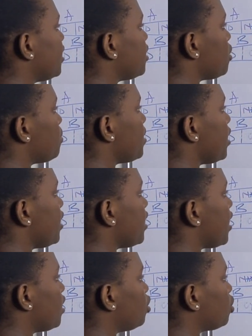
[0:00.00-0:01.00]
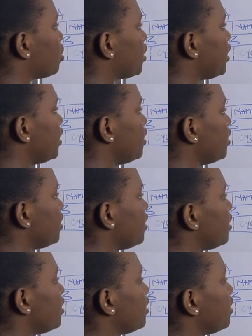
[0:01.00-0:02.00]
So inner join,
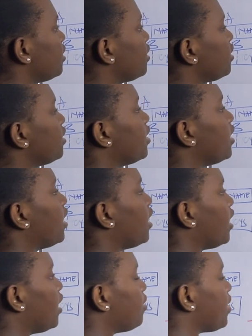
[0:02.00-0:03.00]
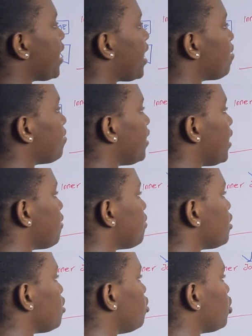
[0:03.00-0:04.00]
we have
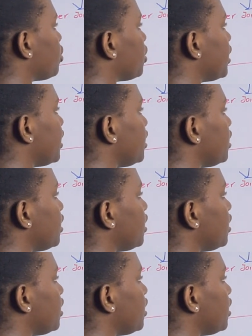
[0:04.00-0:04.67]
left join,